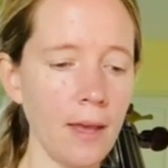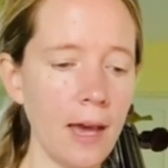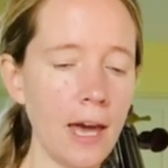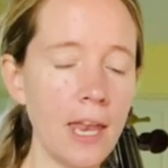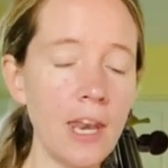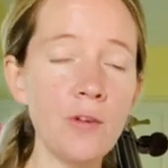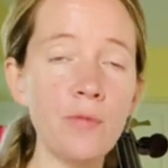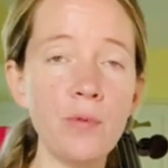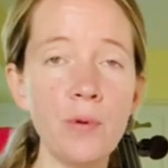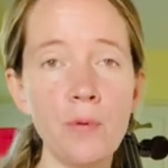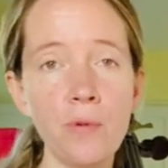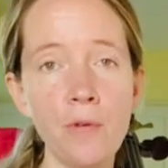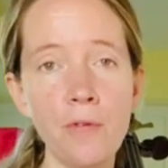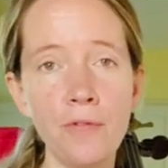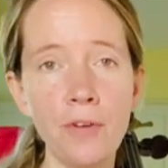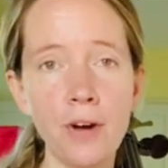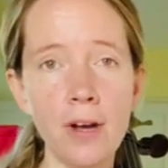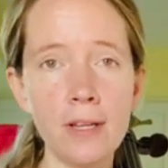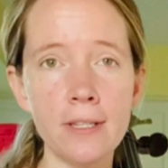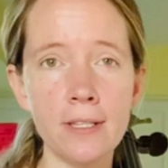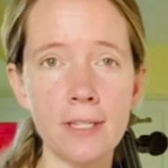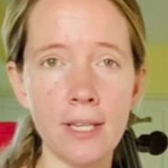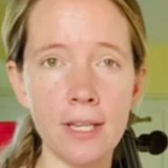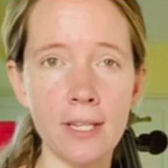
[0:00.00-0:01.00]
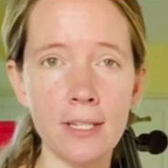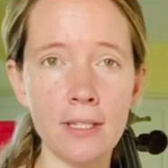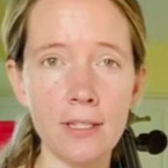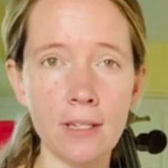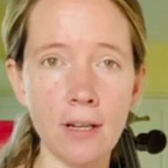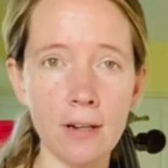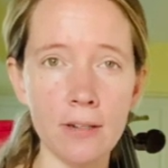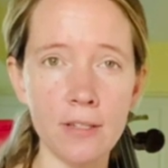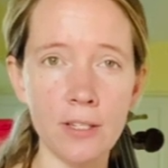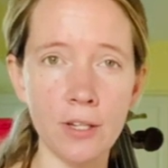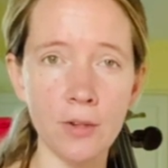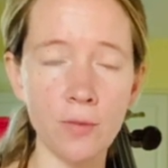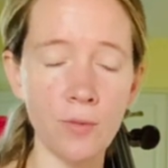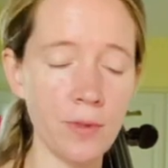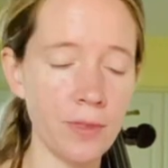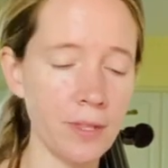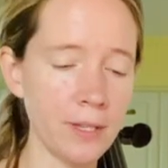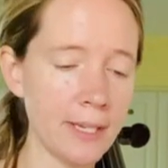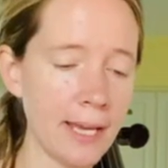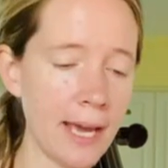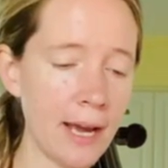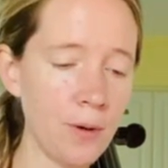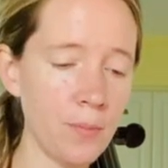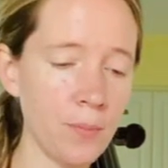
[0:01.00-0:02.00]
And if we reverse it, starting with the
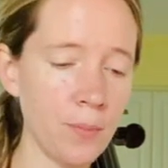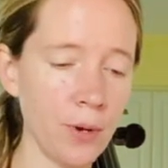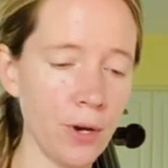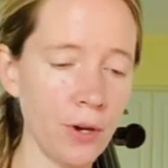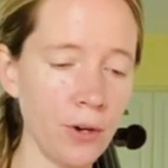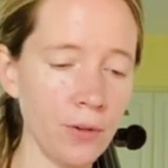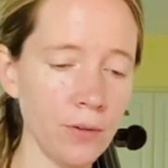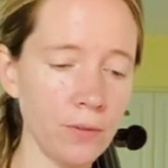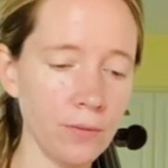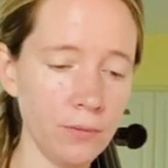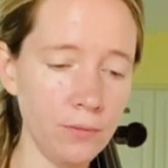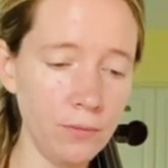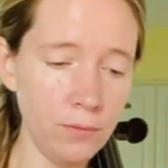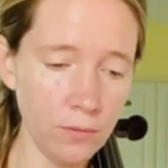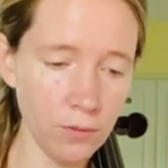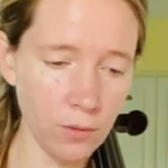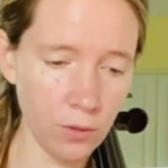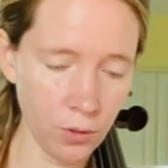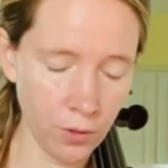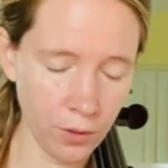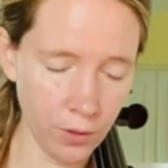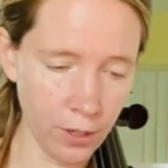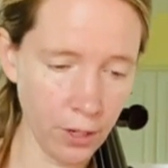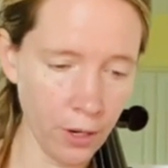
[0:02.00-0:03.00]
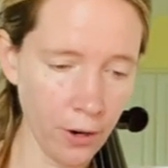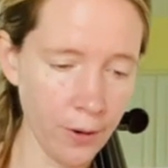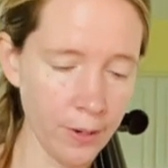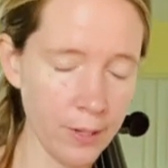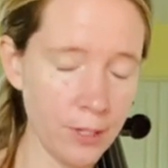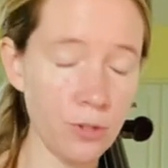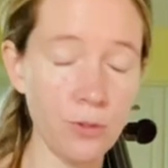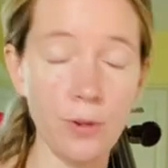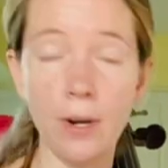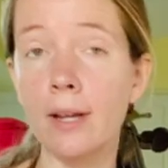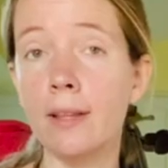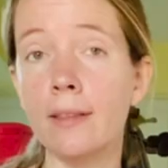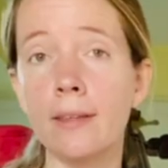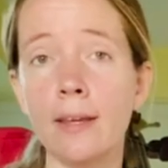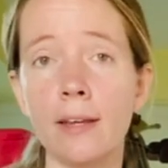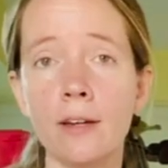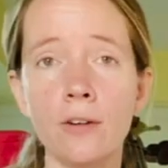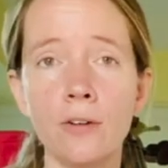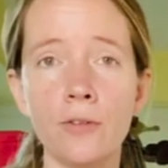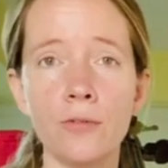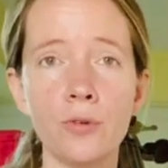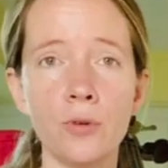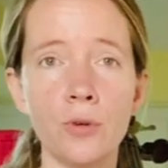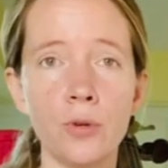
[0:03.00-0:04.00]
down bow on the lower string, then
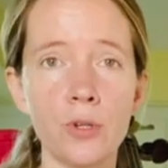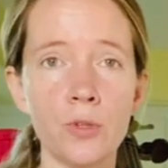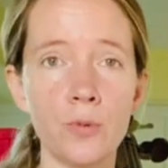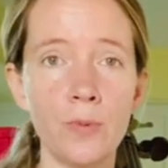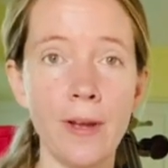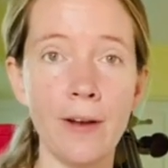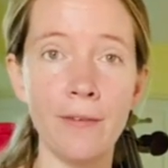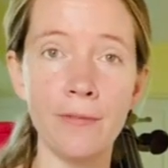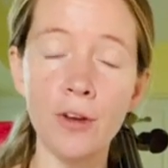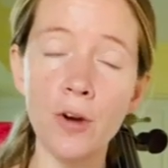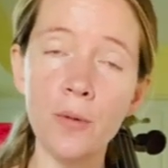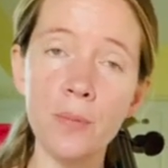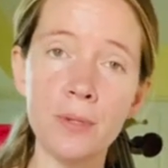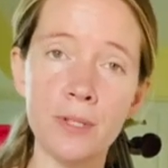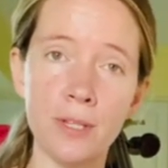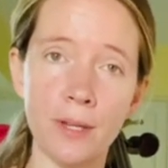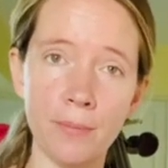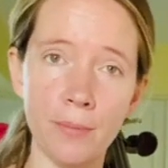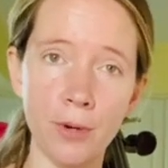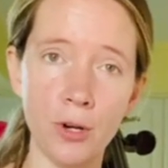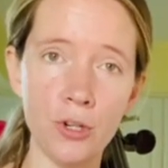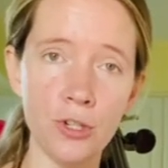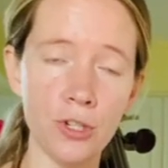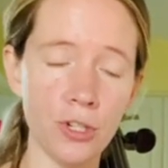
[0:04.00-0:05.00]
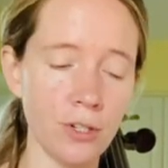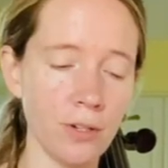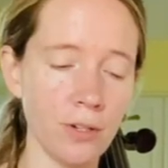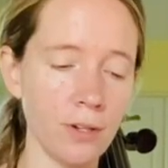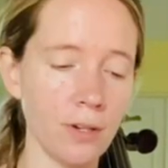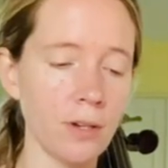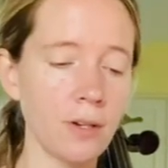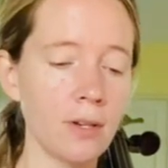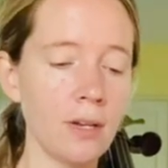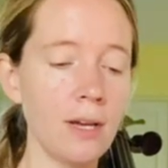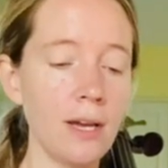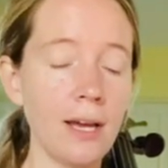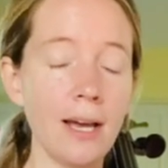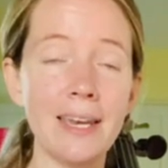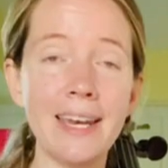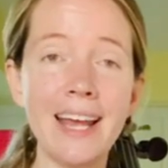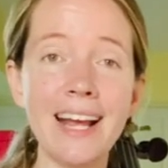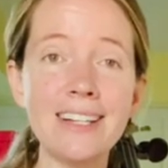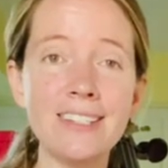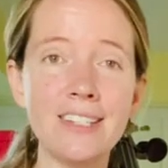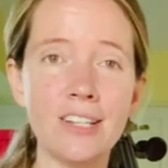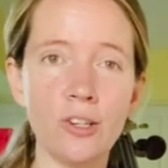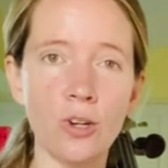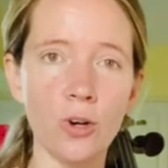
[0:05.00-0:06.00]
of course we have the opposite motion, an
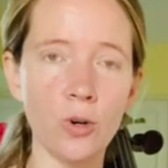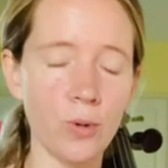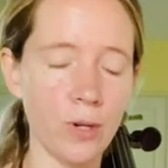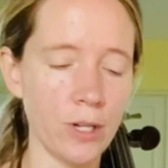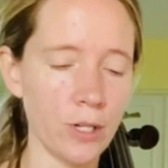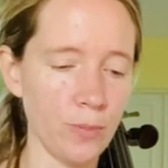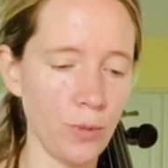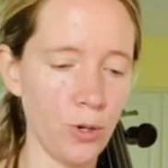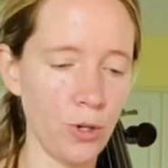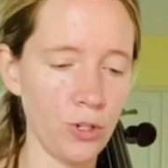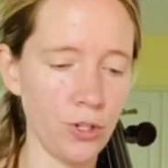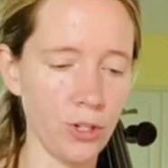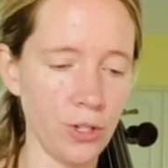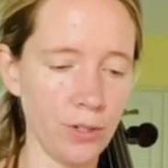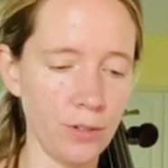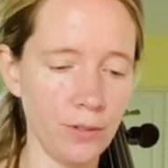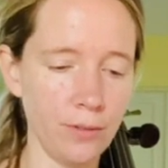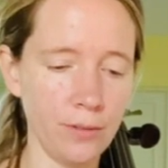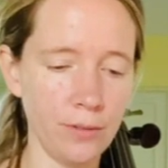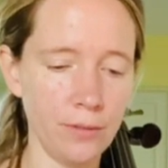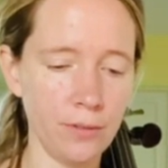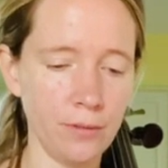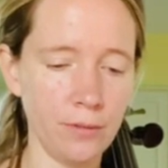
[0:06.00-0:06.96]
anti-clockwise motion.